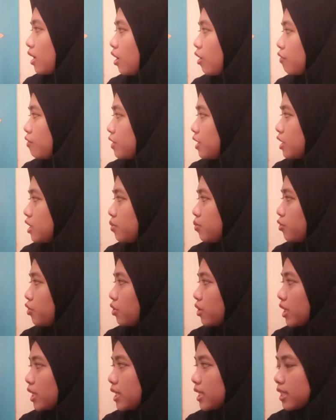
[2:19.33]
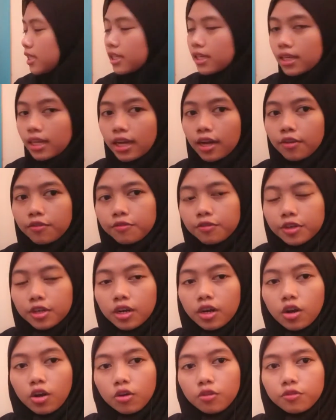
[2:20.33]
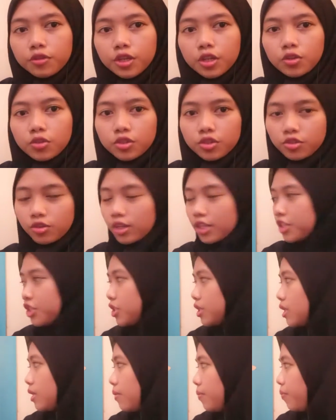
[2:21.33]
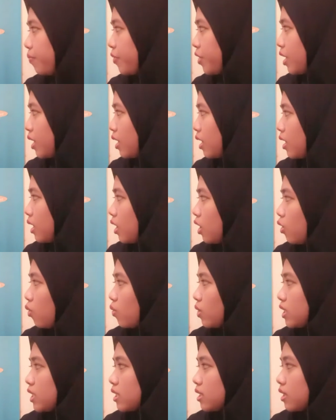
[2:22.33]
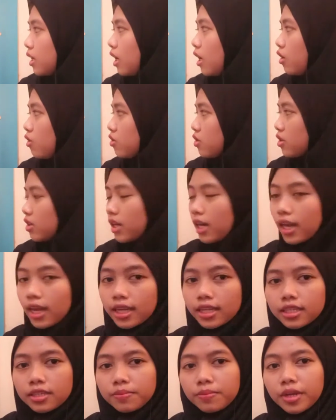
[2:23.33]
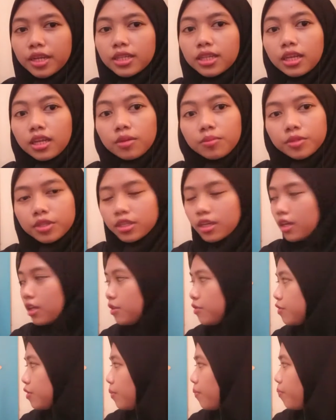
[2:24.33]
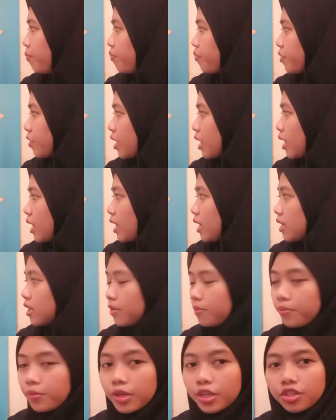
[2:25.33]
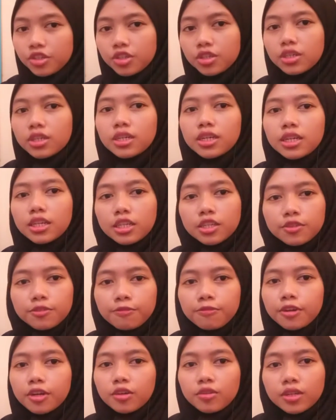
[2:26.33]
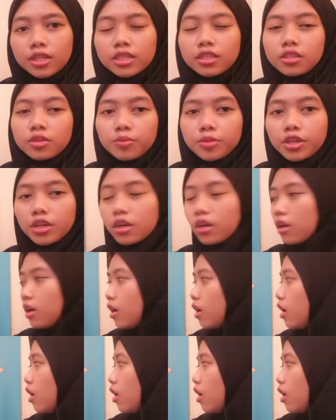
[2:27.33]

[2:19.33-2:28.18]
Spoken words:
of this book is the cover of illustration, which the author has made himself. The picture is very typical